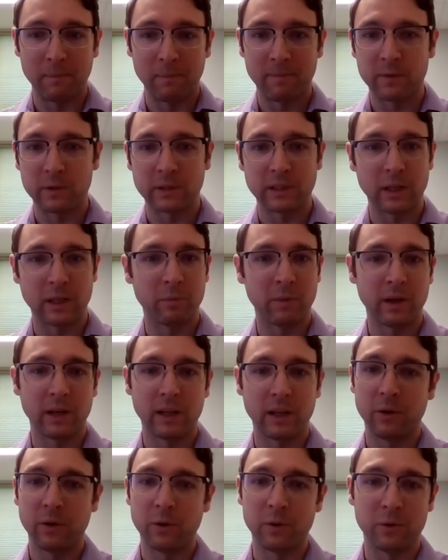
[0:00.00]
for
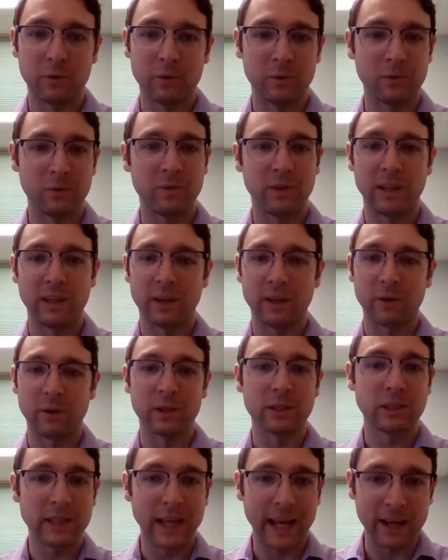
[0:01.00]
somebody who, the
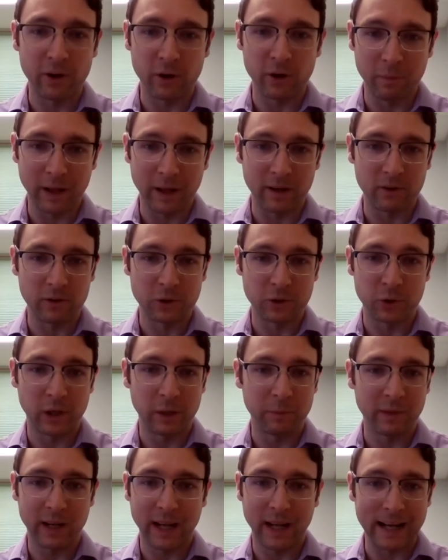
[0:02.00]
standard medical
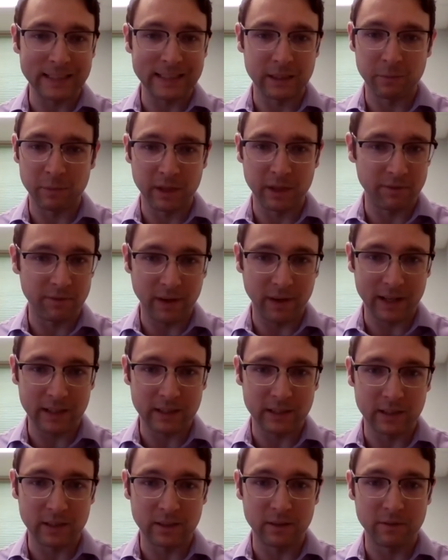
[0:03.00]
treatment hasn't been
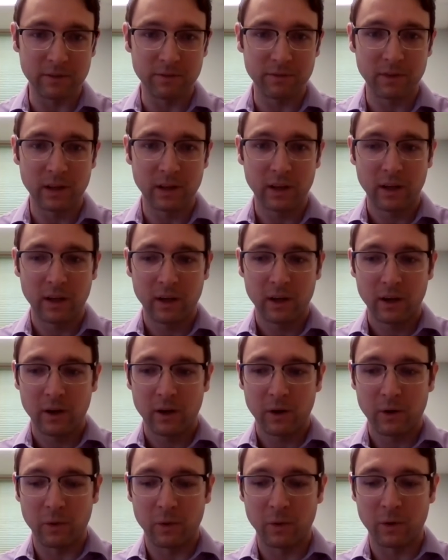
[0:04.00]
effective,
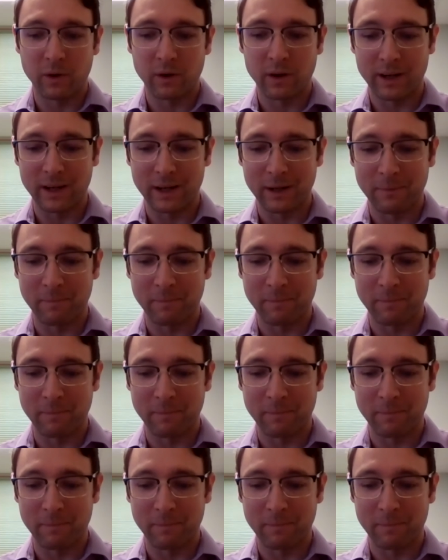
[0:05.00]
or,